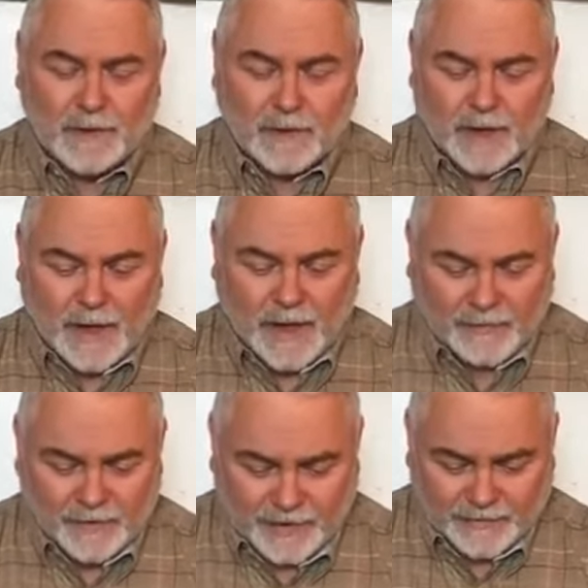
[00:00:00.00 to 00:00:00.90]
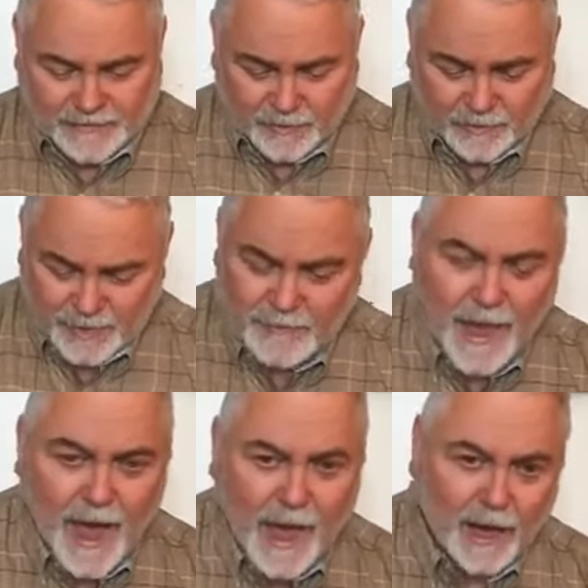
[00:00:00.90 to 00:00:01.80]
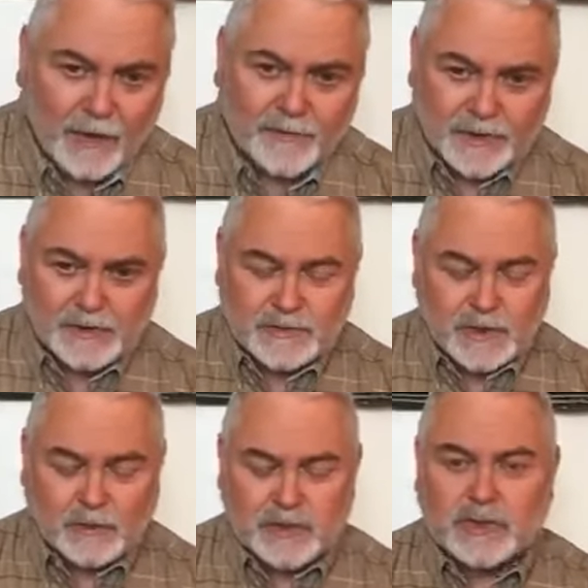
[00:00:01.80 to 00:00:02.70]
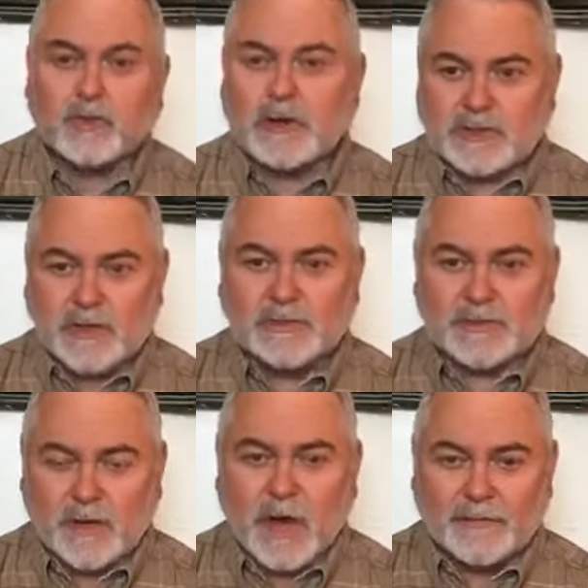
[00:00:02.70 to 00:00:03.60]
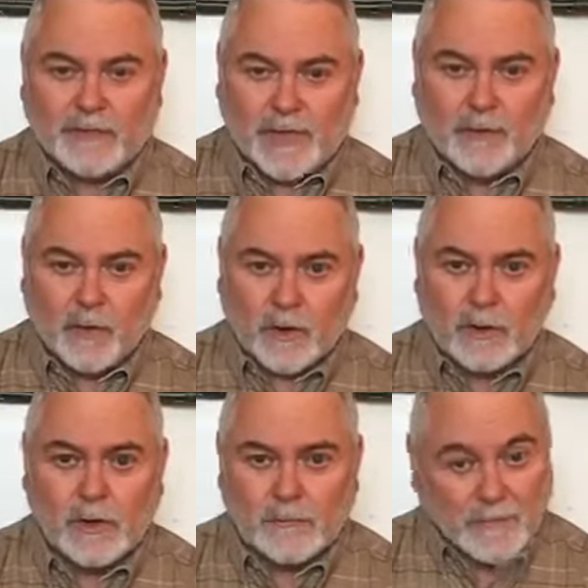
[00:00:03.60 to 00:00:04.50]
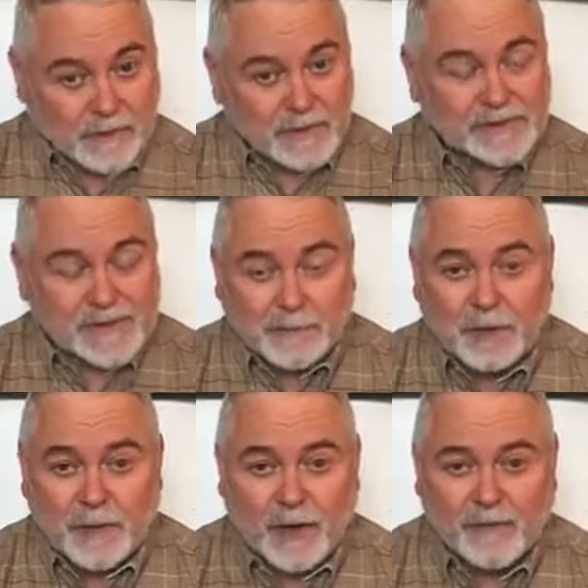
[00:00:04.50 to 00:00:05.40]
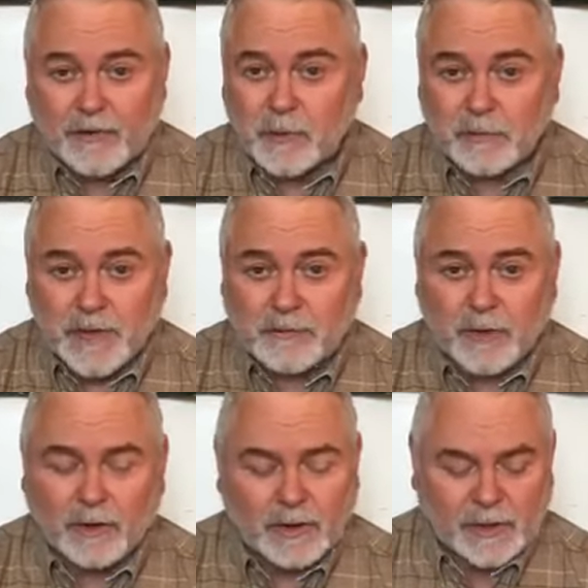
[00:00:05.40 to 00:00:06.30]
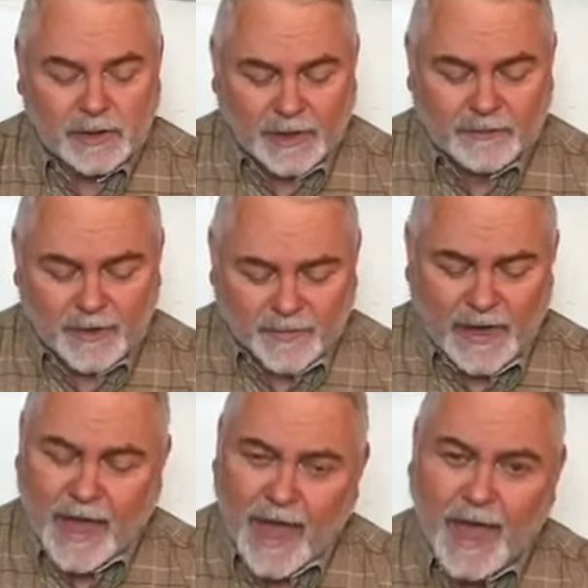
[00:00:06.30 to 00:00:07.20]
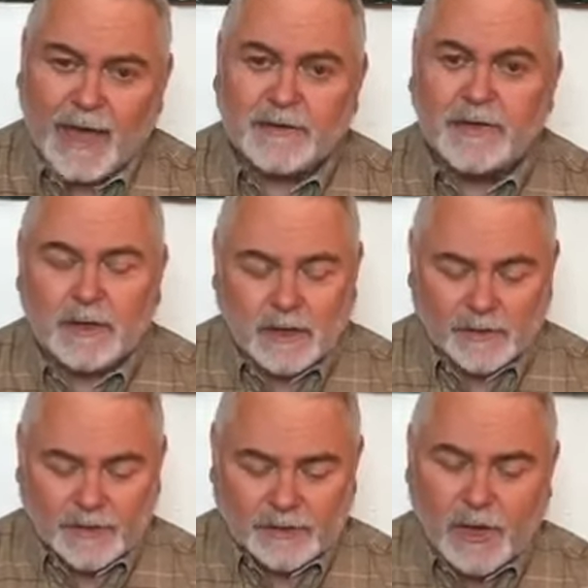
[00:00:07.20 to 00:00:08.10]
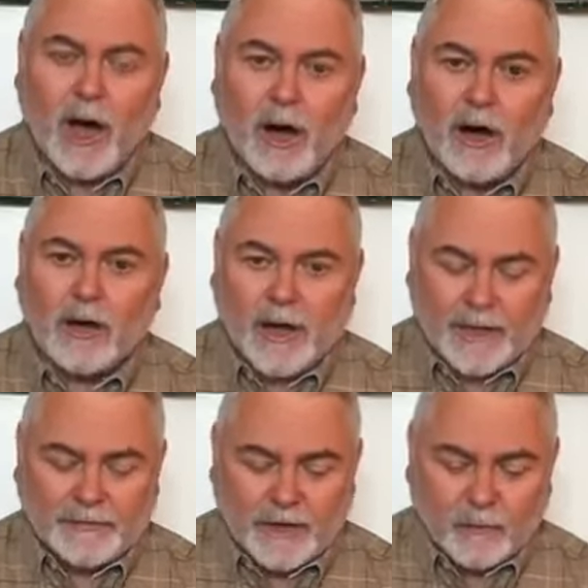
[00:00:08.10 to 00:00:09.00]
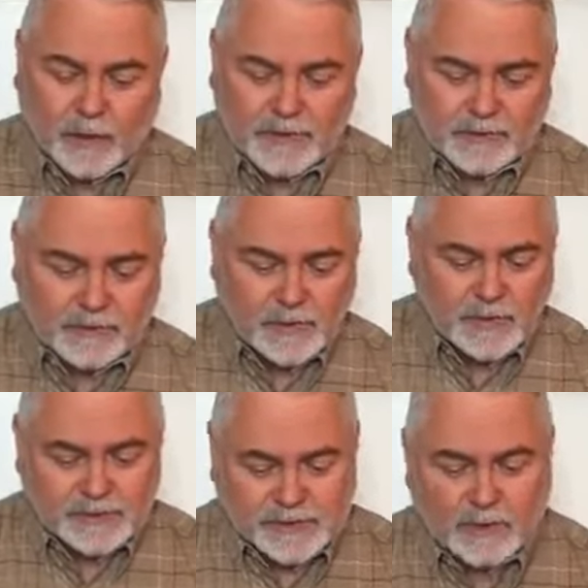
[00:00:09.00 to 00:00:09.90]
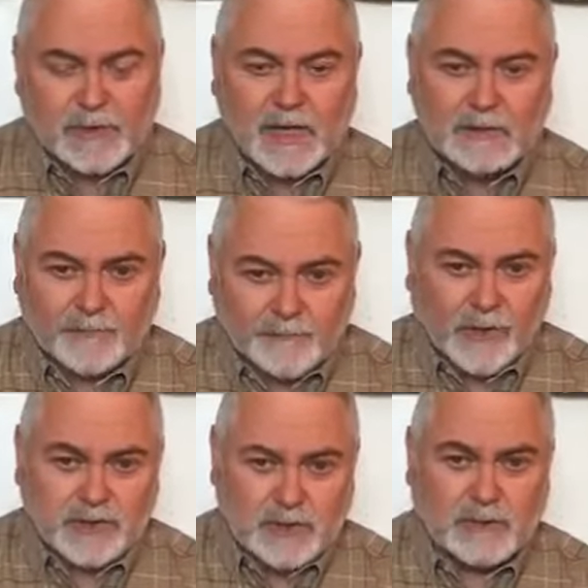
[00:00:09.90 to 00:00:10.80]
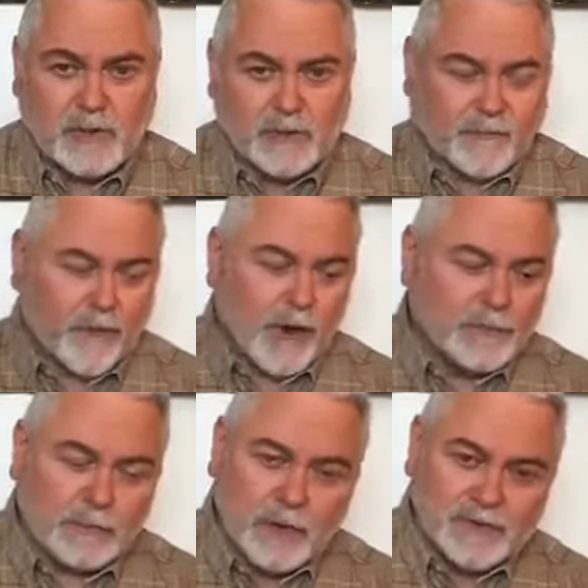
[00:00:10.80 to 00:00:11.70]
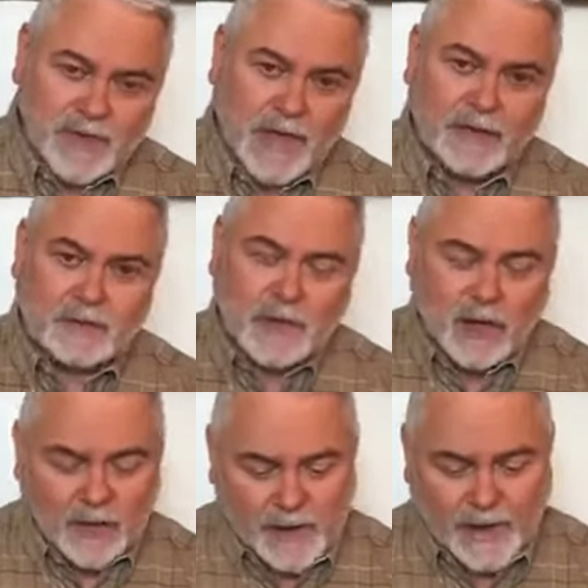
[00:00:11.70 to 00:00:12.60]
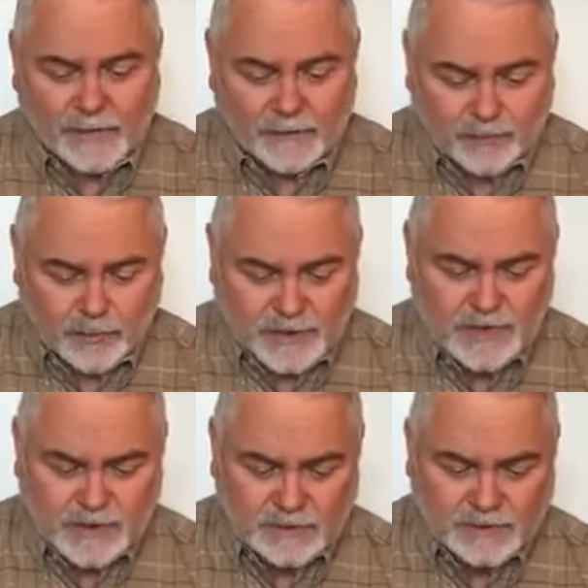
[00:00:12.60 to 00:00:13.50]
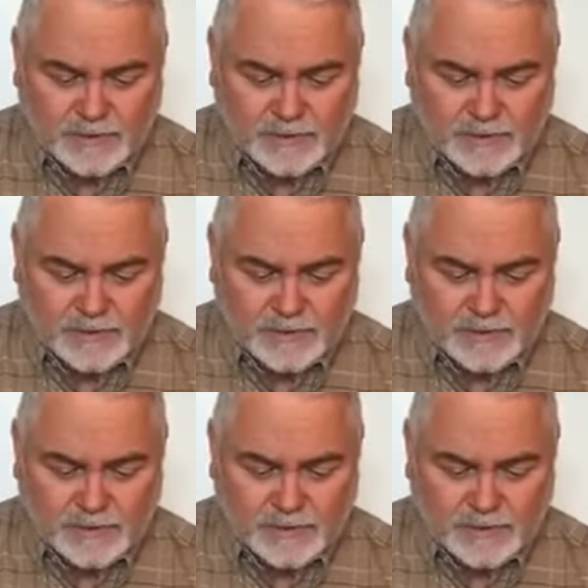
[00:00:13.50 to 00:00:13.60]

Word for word: Uh, and so somehow the Jewish Christians thought that they were maybe a step above other people in that they had the law and they wanted to still con- function from the Mosaic law and the traditions